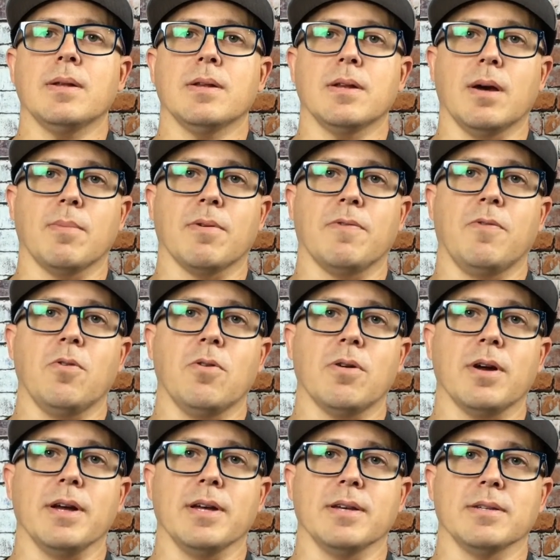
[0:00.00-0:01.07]
Number 4
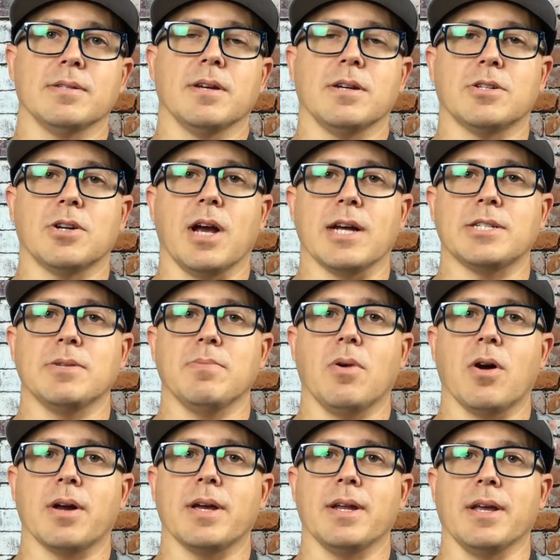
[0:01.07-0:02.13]
is attraction
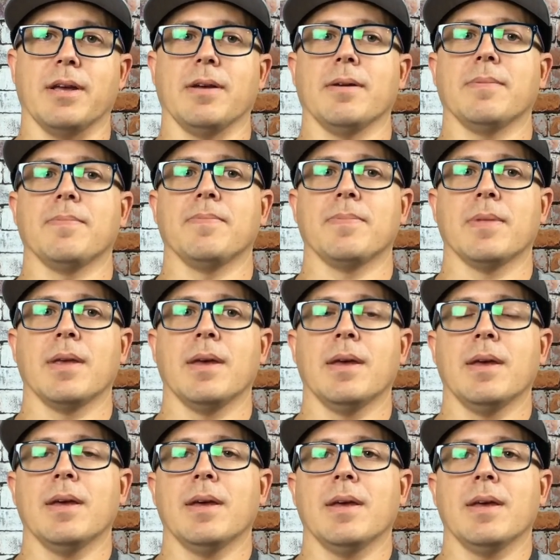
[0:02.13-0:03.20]
marketing.
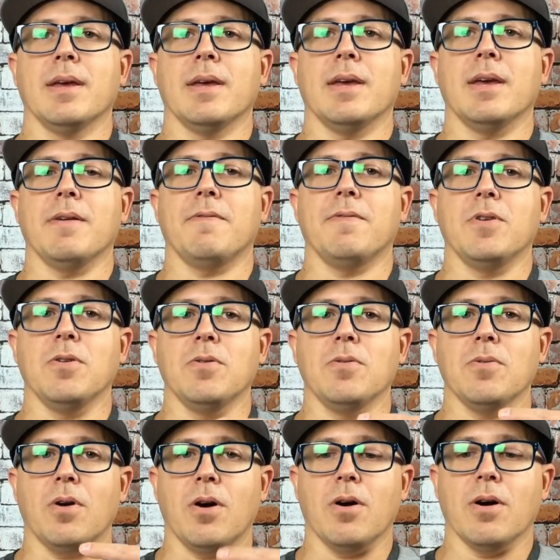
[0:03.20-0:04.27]
If
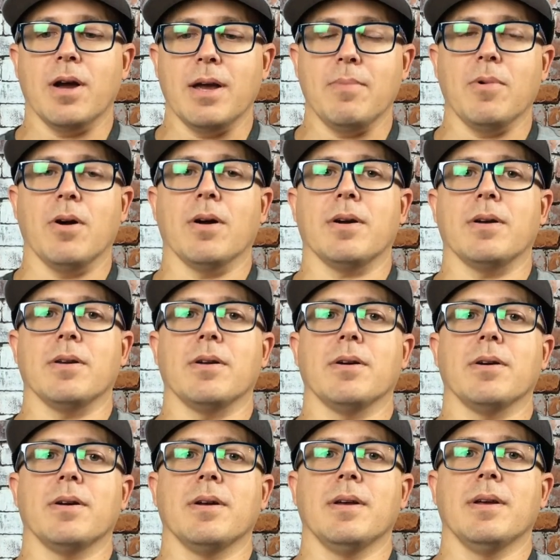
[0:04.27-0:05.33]
you are a
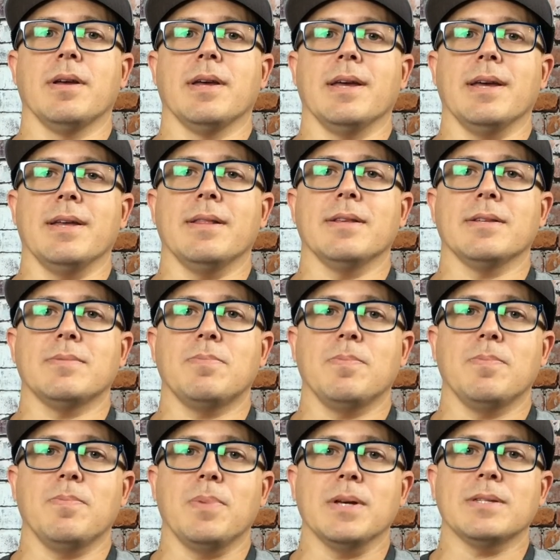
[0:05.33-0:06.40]
marketer in this
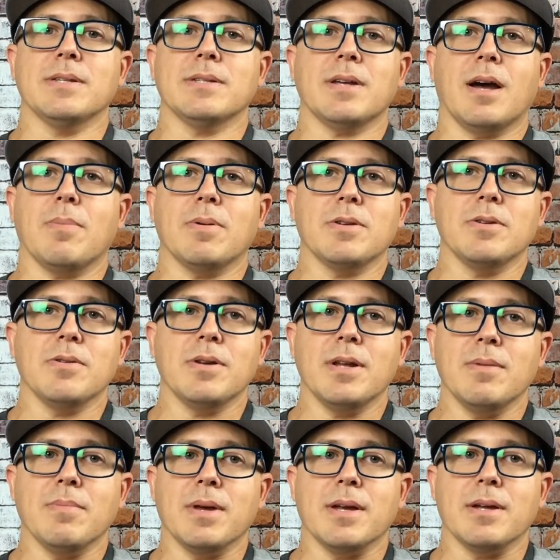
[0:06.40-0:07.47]
business opportunity
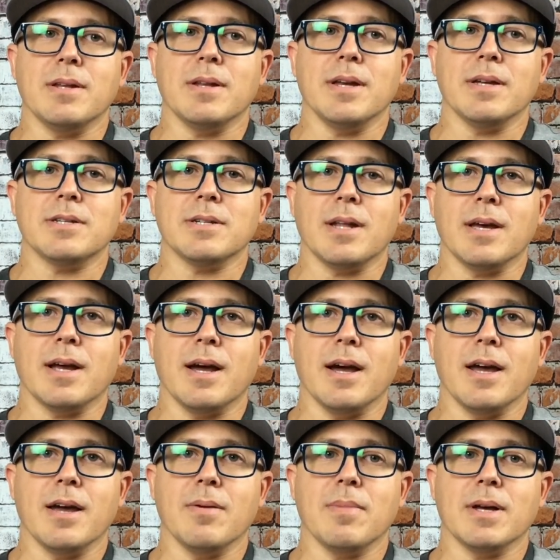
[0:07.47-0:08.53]
niche like
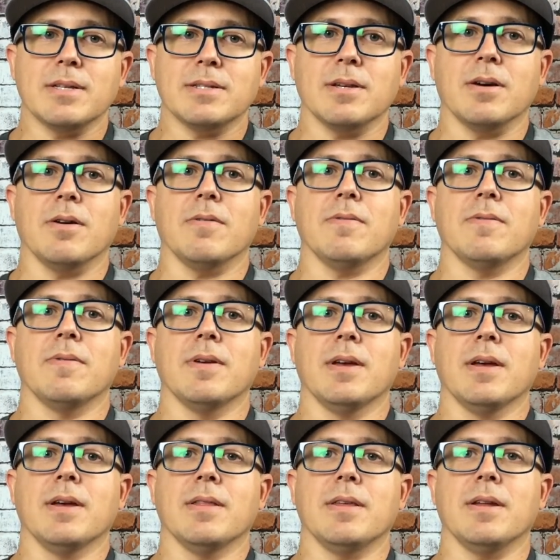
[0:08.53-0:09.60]
I am myself,
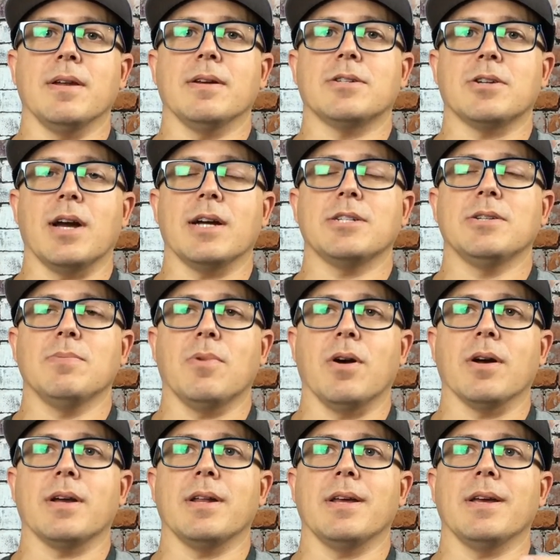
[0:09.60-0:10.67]
then attraction
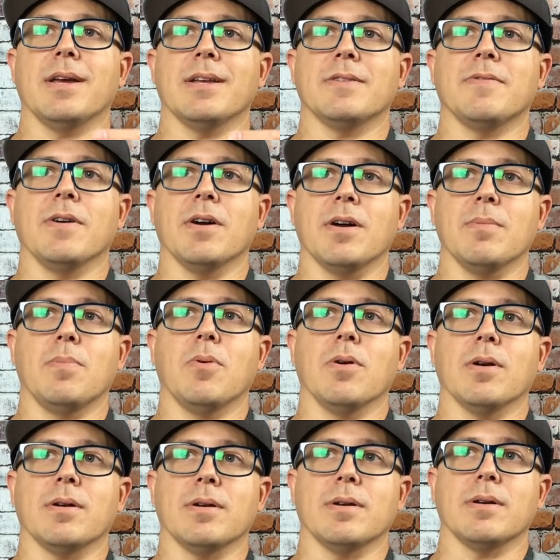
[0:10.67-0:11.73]
marketing is very
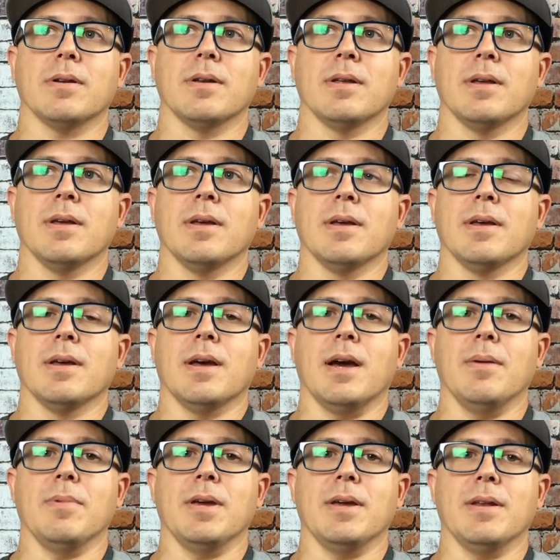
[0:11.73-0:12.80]
important.
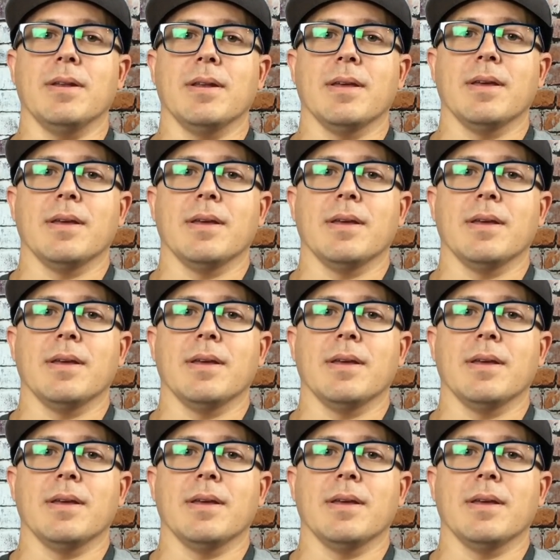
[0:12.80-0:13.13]
I mean,